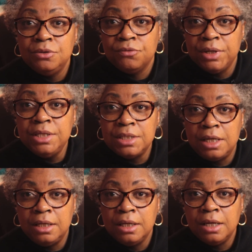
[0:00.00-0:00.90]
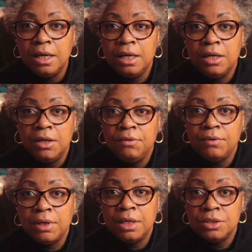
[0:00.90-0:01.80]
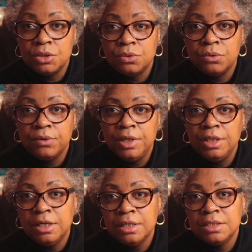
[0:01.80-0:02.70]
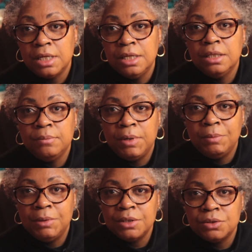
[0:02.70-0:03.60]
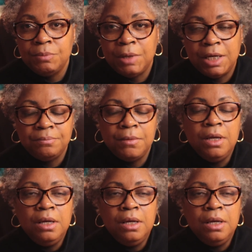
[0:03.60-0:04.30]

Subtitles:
retelling of a story that's in the public domain.